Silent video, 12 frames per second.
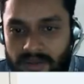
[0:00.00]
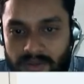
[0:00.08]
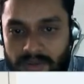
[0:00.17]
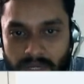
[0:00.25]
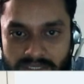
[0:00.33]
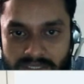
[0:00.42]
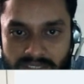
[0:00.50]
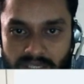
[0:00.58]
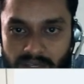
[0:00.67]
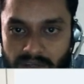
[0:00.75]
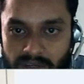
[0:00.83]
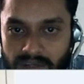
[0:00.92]
you can see
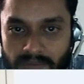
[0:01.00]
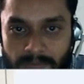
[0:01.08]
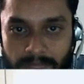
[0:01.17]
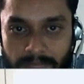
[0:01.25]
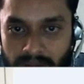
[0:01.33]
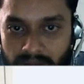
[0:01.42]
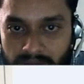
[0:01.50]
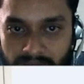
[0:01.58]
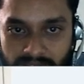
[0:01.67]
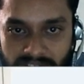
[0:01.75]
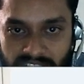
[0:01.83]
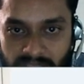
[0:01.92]

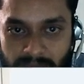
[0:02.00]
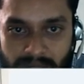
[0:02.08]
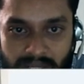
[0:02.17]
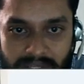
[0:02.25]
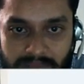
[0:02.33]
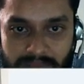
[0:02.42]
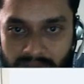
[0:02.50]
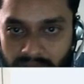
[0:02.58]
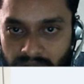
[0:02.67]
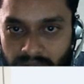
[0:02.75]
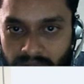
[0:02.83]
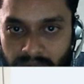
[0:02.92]
the same line
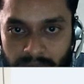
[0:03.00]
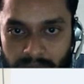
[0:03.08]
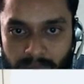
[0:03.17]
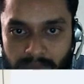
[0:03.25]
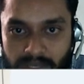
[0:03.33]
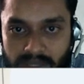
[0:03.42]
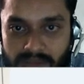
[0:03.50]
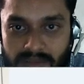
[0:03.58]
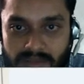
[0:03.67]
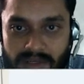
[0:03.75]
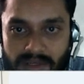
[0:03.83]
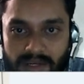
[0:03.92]
you have to make,
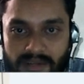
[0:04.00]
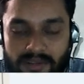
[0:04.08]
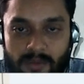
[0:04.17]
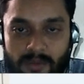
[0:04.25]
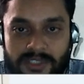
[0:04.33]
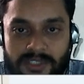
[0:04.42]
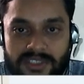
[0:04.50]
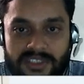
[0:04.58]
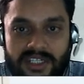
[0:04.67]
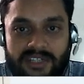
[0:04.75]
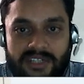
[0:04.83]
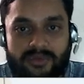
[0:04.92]
and the offset is
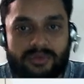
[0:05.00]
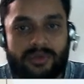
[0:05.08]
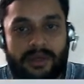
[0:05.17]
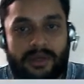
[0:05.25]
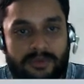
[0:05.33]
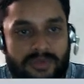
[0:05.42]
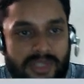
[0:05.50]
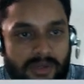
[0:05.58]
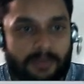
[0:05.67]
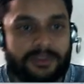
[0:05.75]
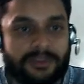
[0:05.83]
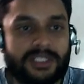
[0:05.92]
8. So I'm using
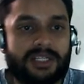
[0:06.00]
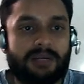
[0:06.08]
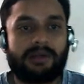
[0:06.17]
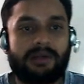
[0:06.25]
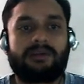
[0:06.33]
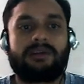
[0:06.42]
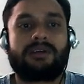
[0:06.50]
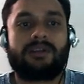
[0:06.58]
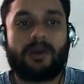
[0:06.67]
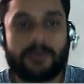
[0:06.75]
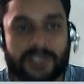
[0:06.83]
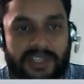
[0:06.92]
offset command,
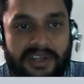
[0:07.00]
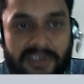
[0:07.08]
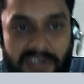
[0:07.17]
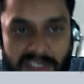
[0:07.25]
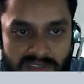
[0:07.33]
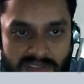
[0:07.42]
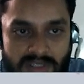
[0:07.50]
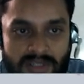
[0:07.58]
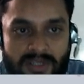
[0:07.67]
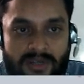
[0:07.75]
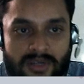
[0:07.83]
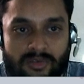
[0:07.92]
offset entities.
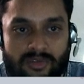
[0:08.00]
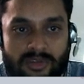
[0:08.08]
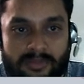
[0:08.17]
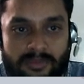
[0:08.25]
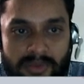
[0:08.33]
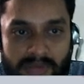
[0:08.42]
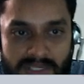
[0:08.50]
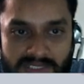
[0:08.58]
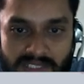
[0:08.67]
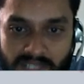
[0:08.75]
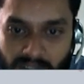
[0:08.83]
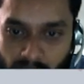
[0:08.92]
So simply you can
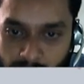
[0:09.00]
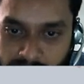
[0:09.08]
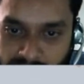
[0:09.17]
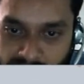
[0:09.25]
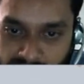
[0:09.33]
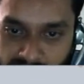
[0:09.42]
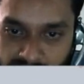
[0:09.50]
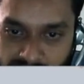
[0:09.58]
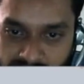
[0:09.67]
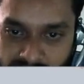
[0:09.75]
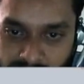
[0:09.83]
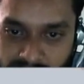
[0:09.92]
select offset entities.
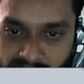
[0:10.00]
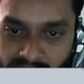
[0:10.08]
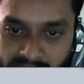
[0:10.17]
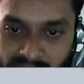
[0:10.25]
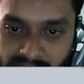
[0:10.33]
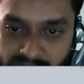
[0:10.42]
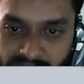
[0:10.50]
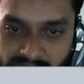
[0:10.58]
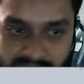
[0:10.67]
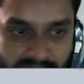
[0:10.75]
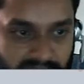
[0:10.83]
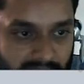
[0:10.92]
I'm selecting this,
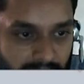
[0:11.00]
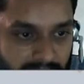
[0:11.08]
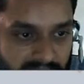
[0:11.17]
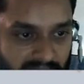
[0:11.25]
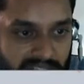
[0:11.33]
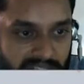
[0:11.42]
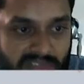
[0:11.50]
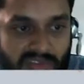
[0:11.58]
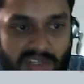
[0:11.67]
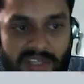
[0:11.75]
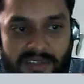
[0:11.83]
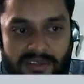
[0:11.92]
I'm selecting the
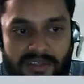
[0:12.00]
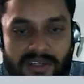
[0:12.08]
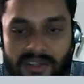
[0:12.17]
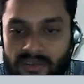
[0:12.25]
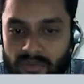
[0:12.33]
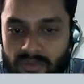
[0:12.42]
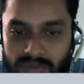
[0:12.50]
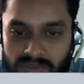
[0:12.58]
chain, so this